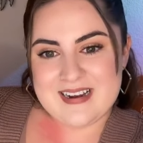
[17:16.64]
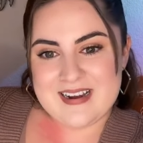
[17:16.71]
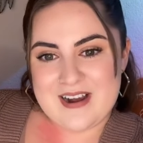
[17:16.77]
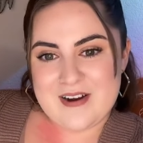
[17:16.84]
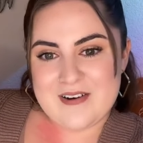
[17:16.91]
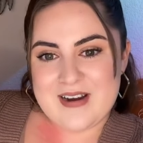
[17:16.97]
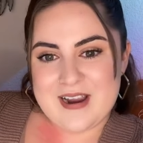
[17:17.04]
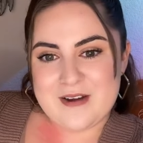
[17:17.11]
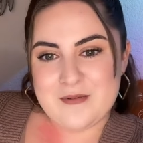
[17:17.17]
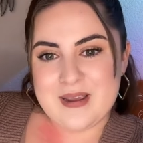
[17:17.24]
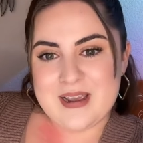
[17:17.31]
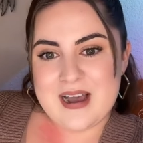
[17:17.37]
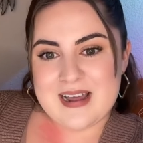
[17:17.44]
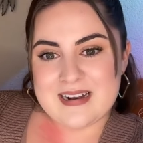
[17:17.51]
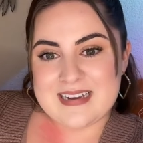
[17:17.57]
all right, we
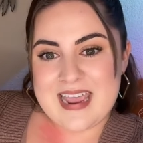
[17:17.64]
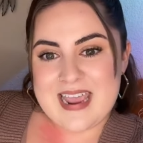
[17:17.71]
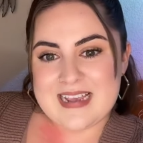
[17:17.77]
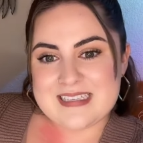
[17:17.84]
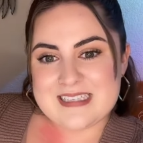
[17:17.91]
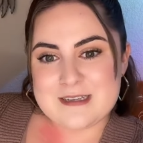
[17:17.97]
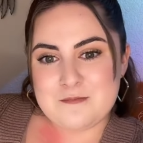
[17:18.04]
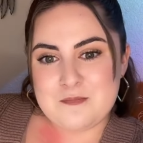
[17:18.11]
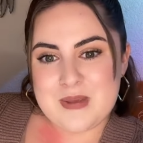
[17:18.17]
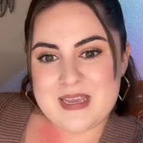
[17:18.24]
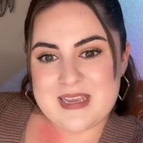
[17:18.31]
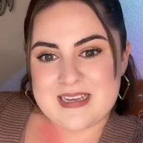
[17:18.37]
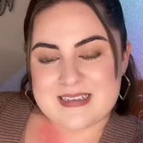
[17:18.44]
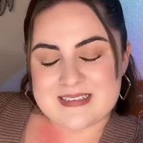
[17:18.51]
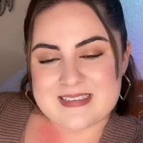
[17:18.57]
got A's and
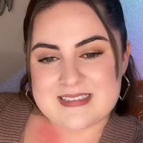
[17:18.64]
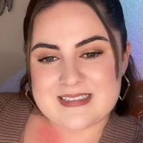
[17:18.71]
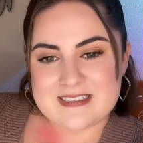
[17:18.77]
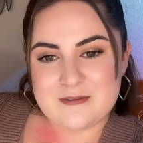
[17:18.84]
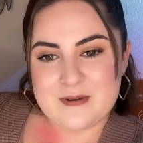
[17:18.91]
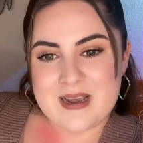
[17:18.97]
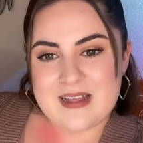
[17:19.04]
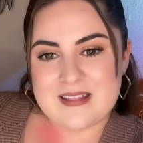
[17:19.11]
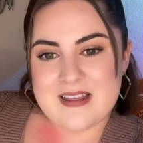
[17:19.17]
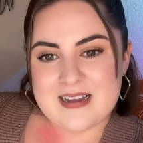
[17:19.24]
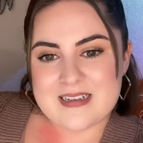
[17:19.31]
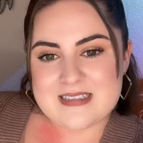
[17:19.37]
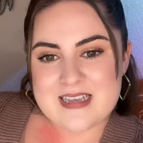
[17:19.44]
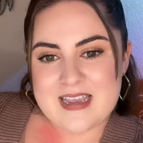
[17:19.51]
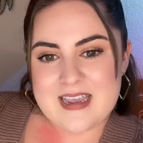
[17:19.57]
B's. We got
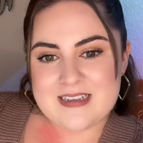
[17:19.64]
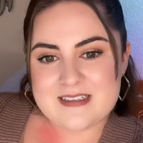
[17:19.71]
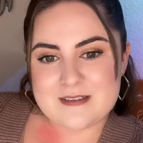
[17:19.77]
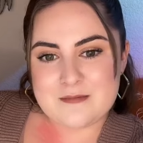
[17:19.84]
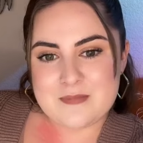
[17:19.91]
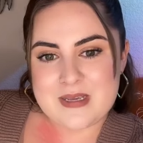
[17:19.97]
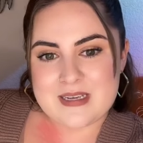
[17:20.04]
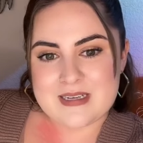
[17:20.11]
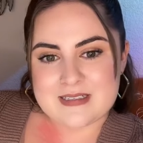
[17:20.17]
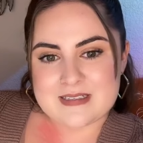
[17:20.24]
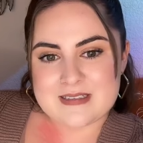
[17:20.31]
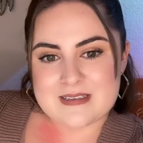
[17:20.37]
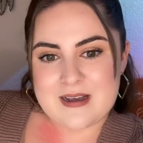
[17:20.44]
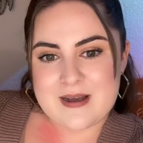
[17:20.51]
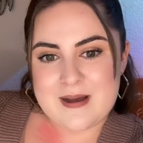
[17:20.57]
lots of A's and B's.